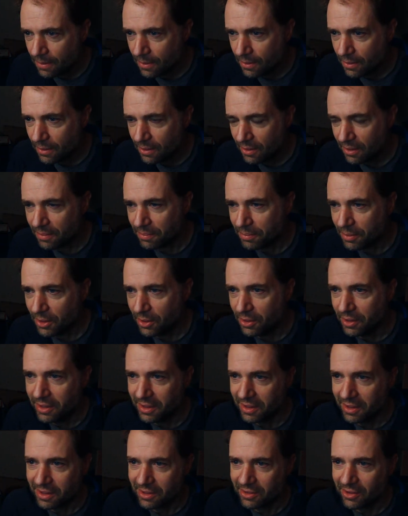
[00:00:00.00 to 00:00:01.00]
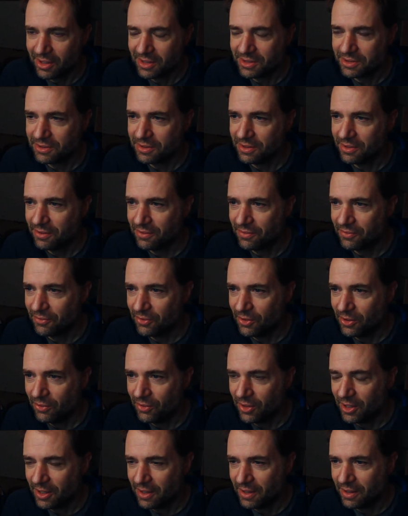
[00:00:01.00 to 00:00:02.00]
The building across the
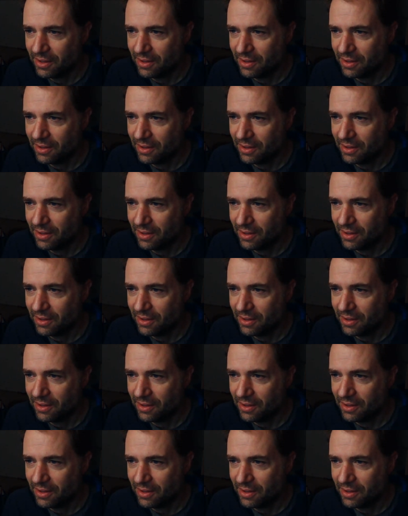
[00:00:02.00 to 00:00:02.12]
freeway.